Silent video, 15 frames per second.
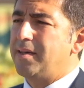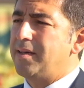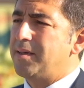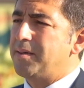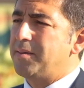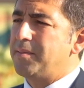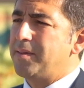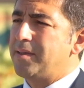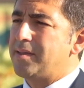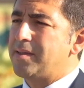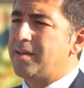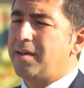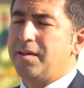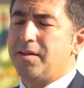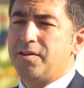Uh,
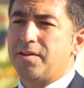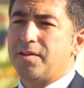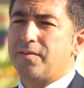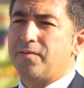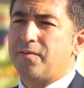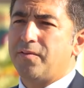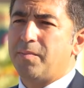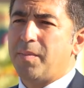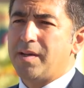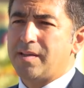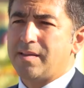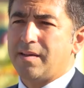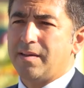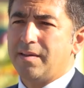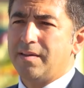it's an initiative of
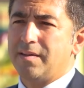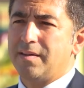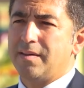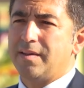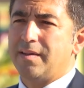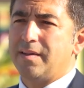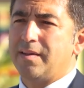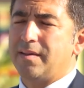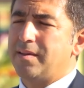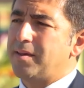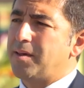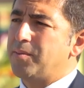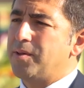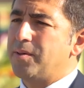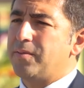Masdar,
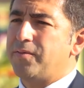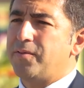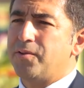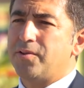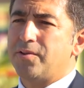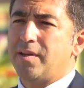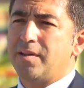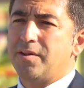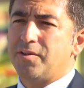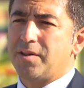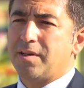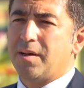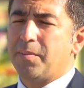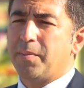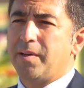uh, Abu Dhabi Future Energy
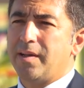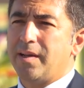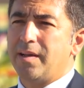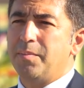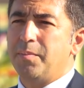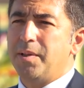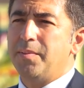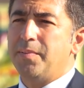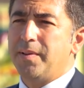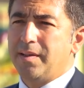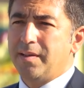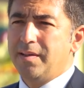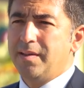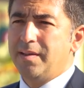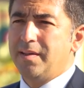Company, and
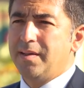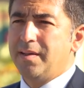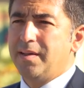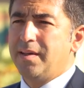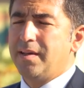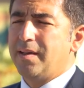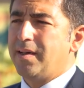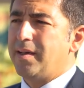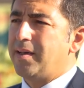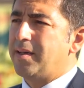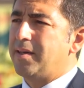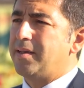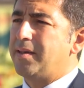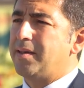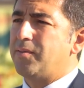BP.
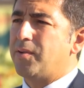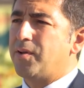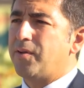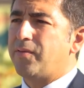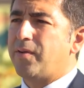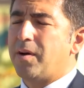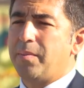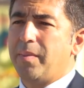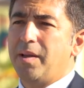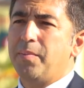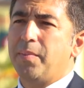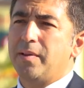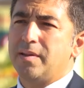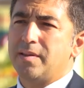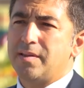And uh, one of our main
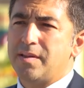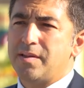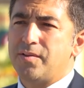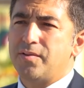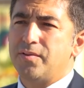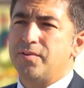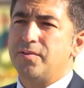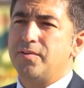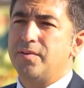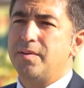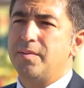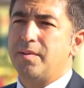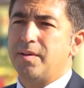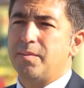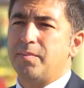pillars is to
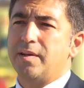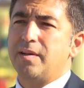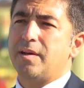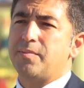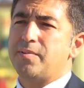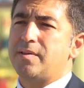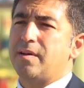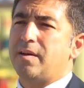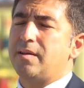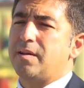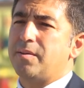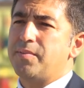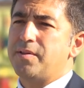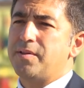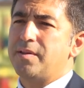uh, bring up
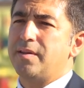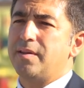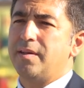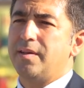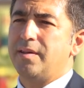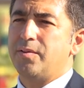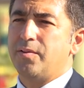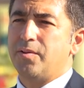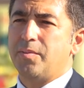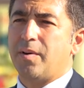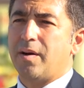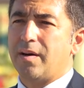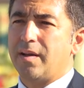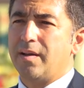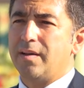startups to the
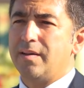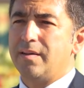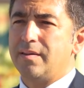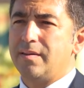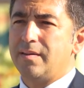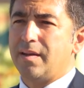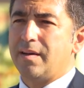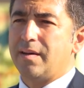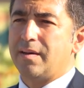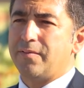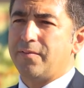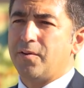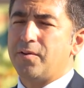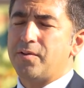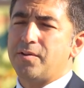market that are
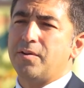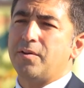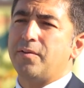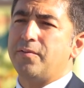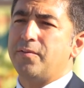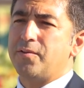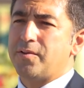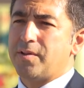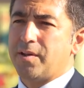focusing on food